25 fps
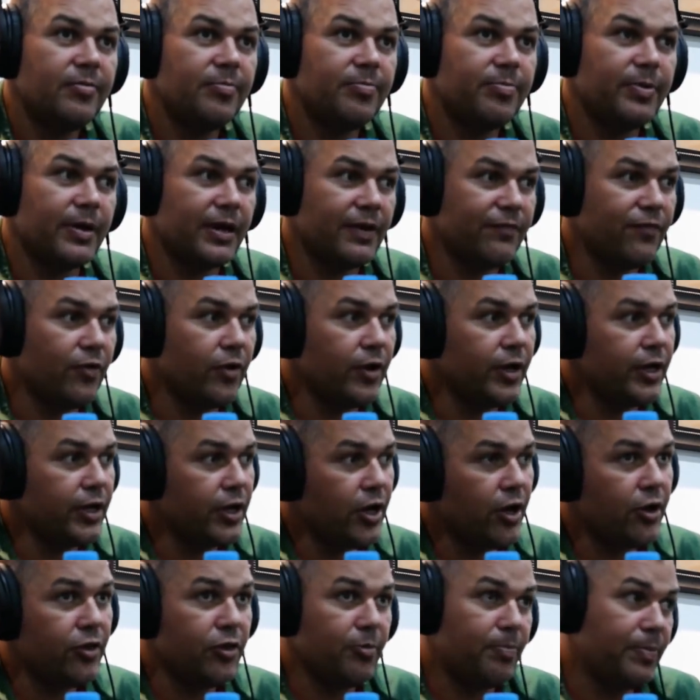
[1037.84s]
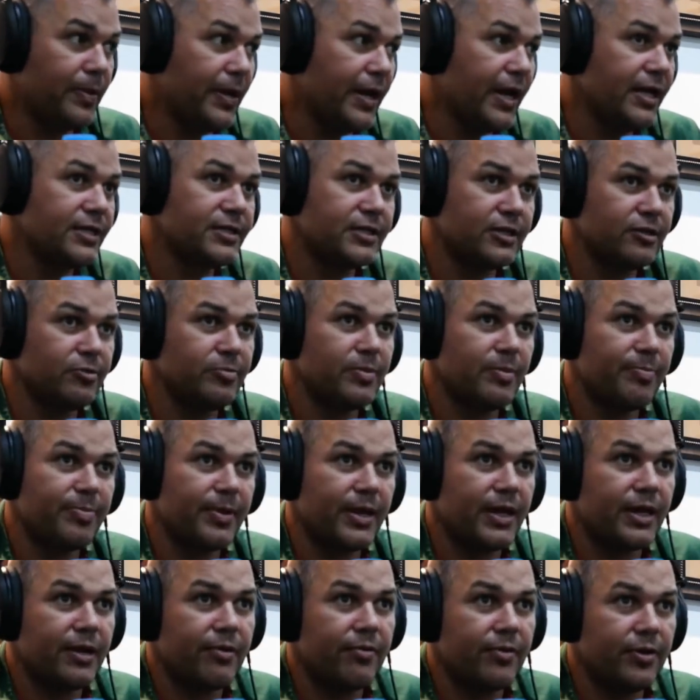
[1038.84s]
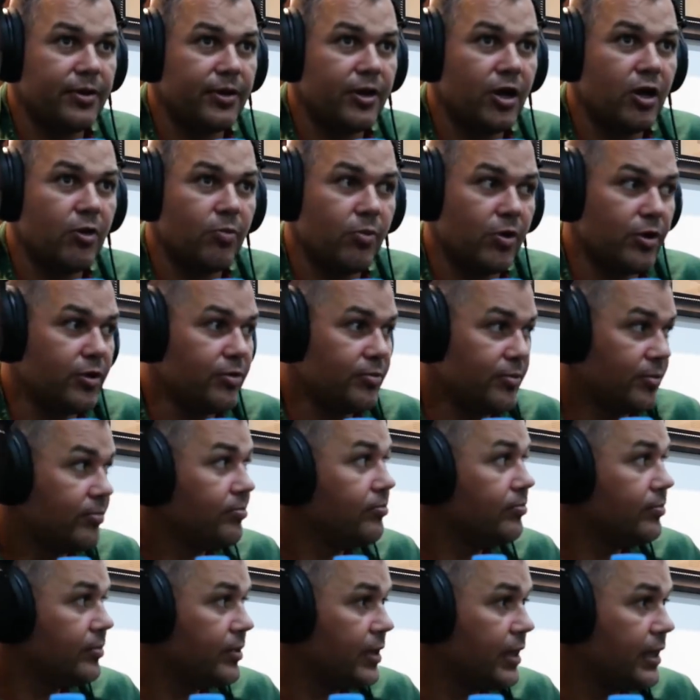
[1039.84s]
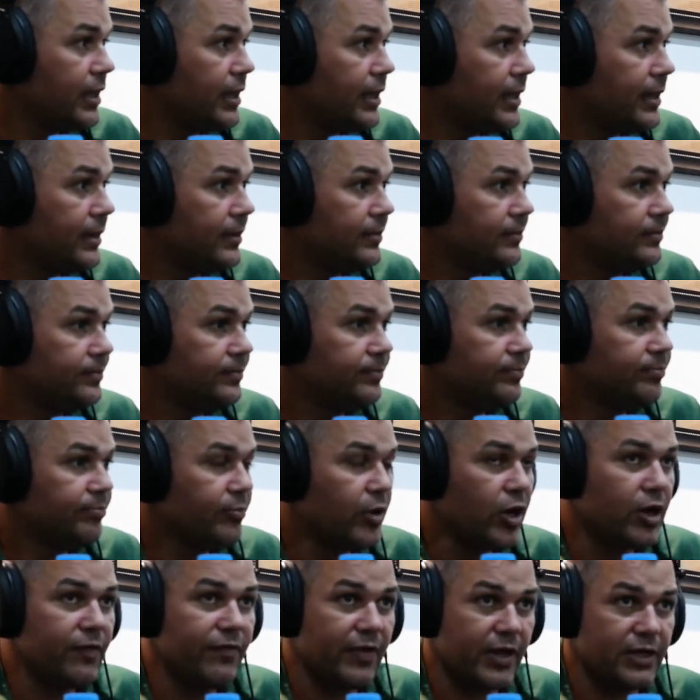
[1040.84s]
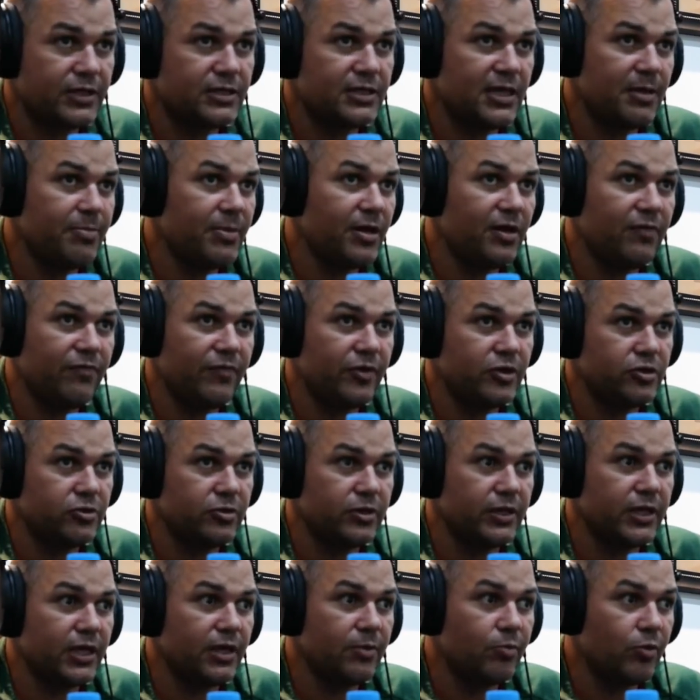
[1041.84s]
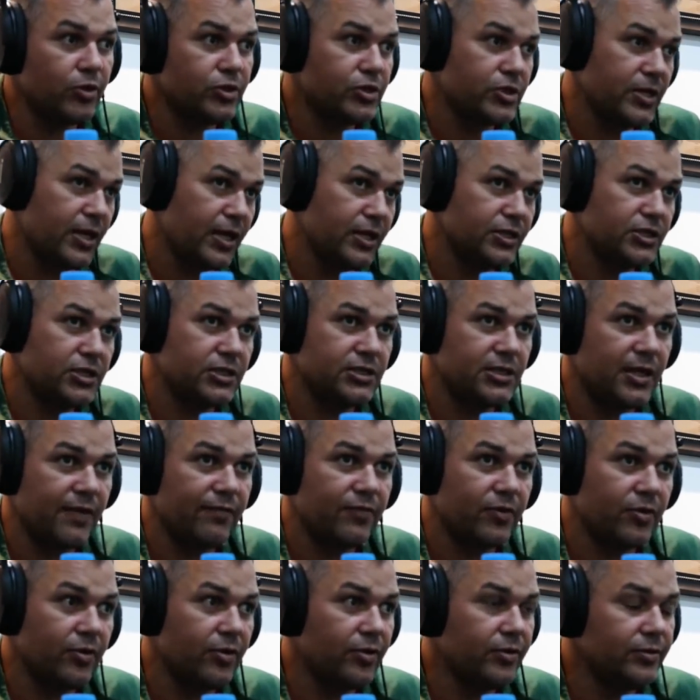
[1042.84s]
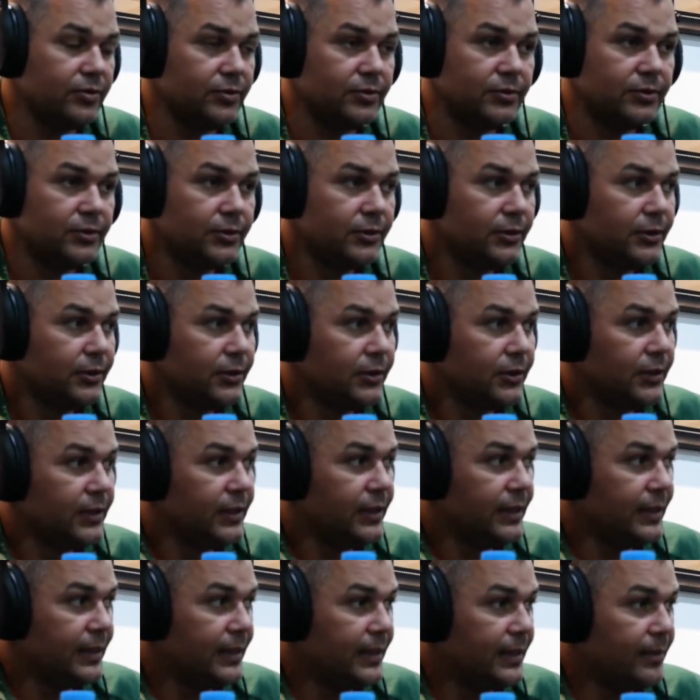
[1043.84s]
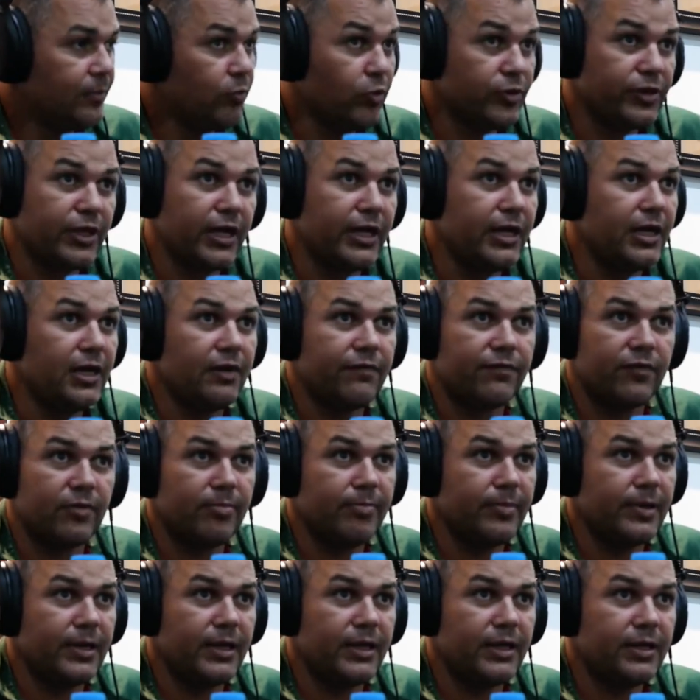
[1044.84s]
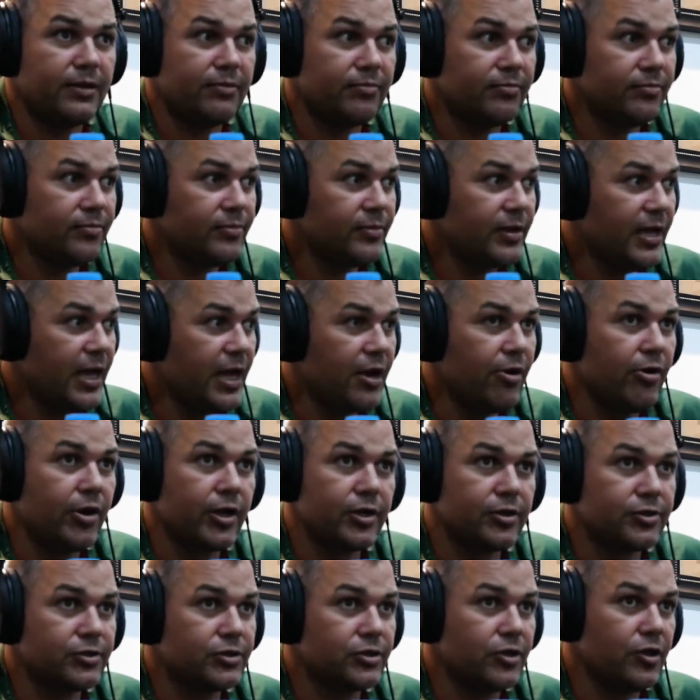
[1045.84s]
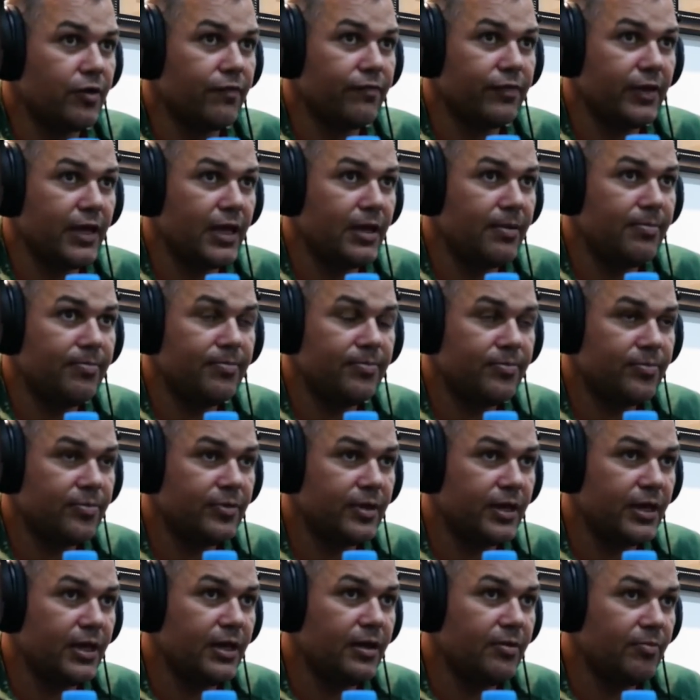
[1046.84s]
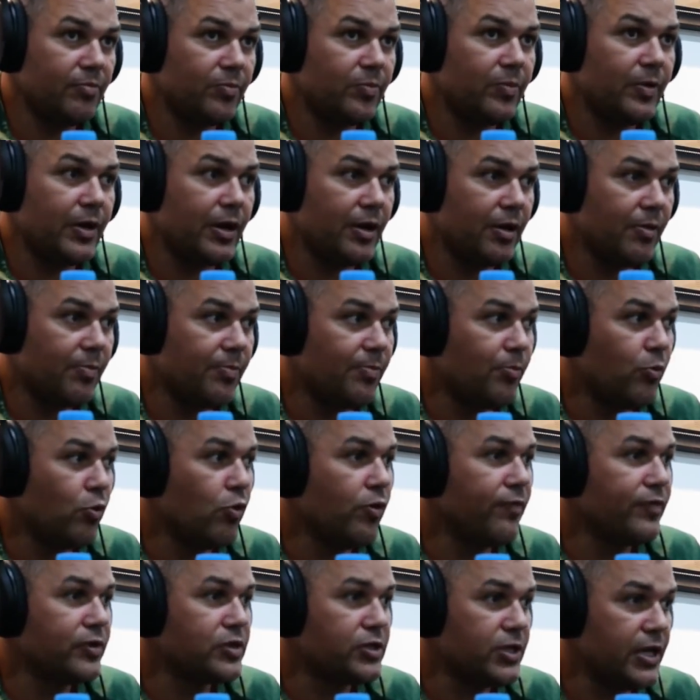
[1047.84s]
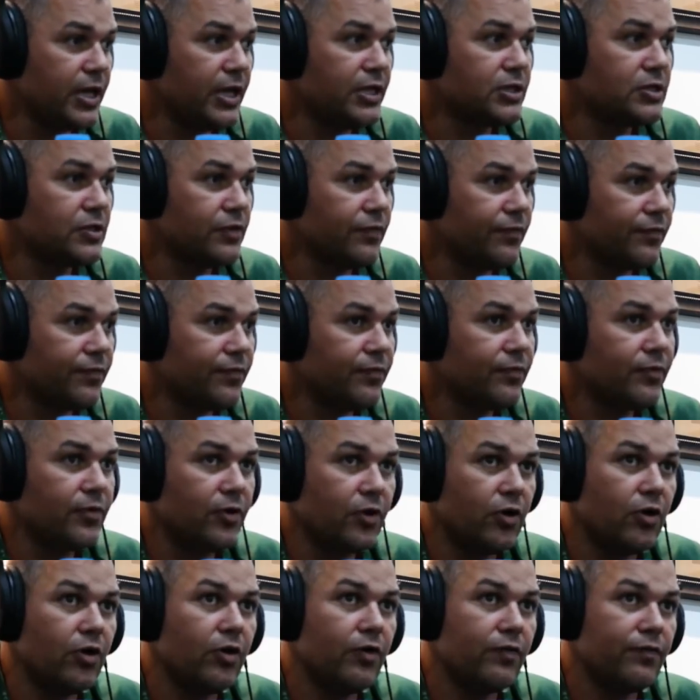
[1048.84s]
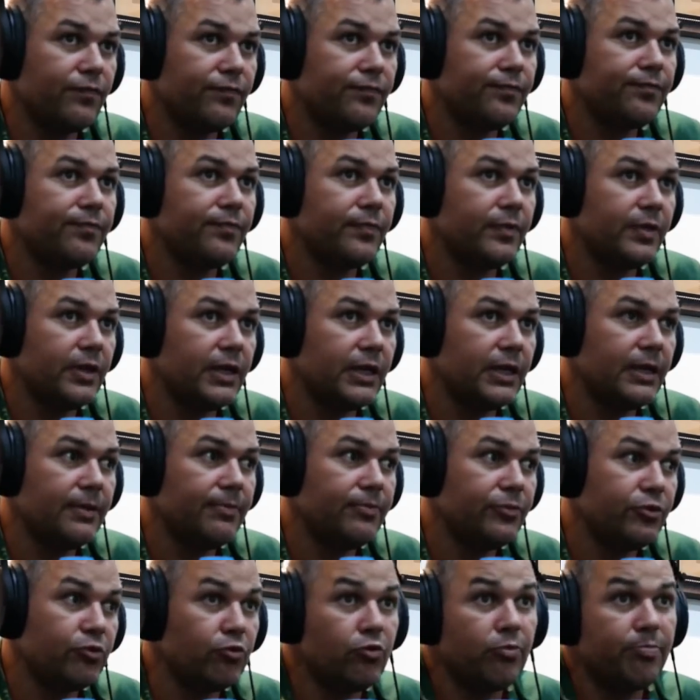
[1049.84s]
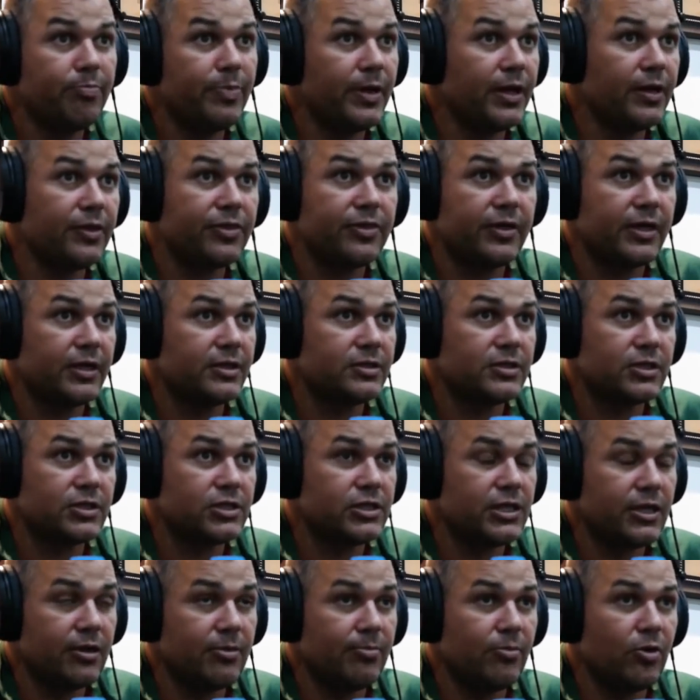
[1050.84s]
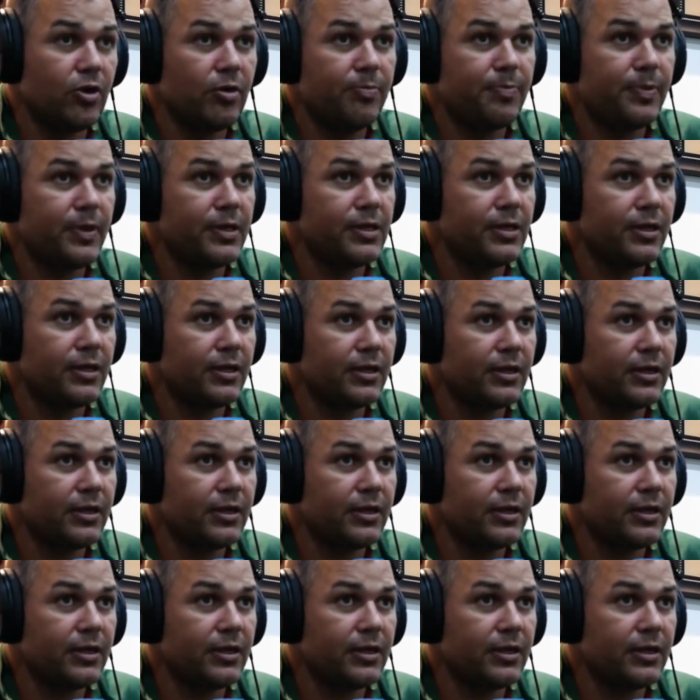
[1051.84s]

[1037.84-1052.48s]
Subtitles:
But if I know the players a little bit better and know what motivates them individually and what challenges they've got and what they need from me and how I can serve them, then we're more of a chance of doing better things this year, in my opinion, in